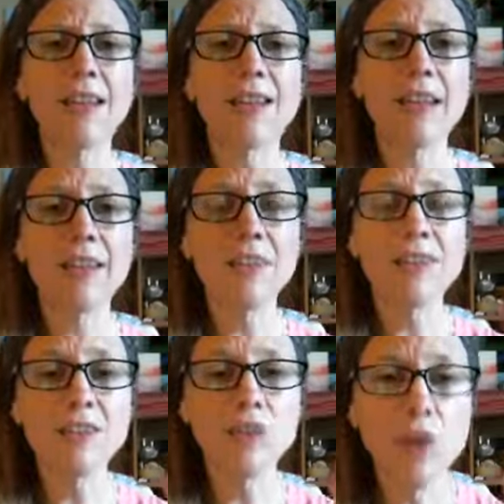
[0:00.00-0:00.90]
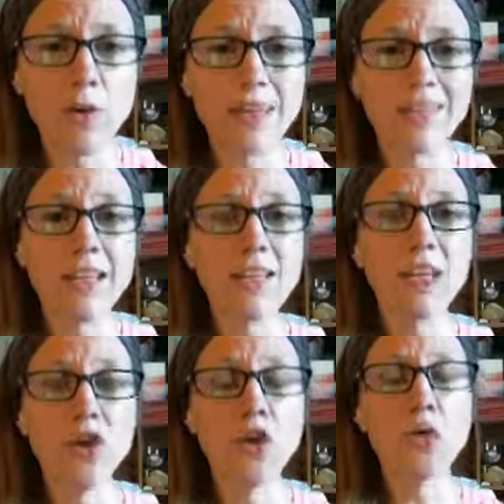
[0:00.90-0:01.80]
life is noticing that
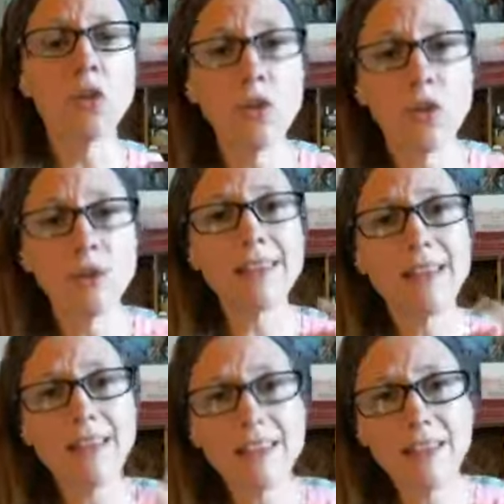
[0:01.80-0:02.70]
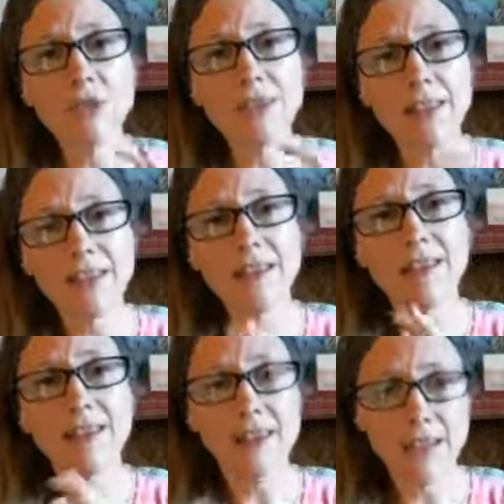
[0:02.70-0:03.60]
you are noticing the
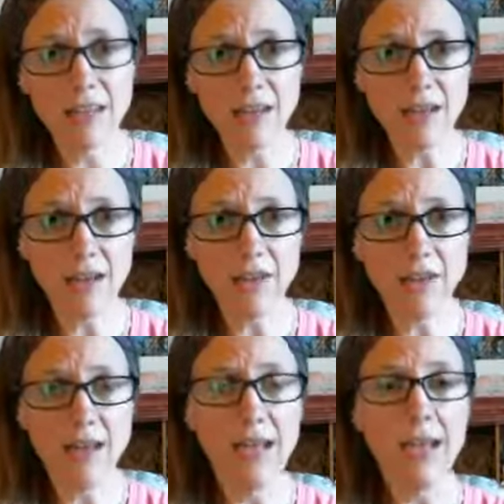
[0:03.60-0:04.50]
synchronicities and the details